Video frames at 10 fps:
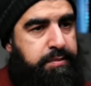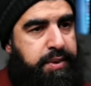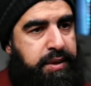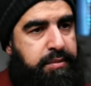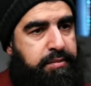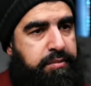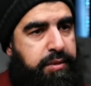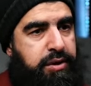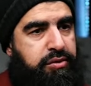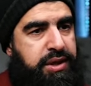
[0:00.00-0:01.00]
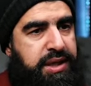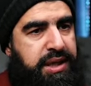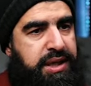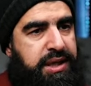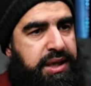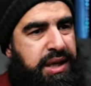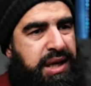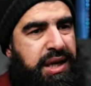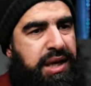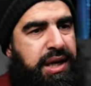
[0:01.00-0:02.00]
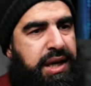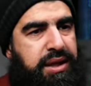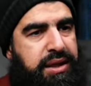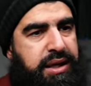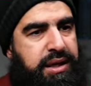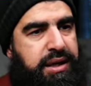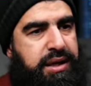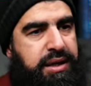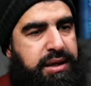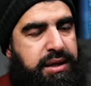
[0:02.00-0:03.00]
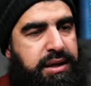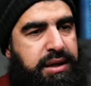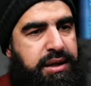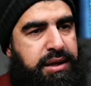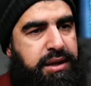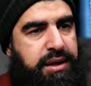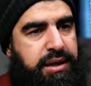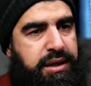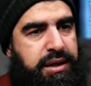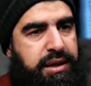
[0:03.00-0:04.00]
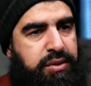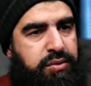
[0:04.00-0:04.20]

but morally, I think uh, it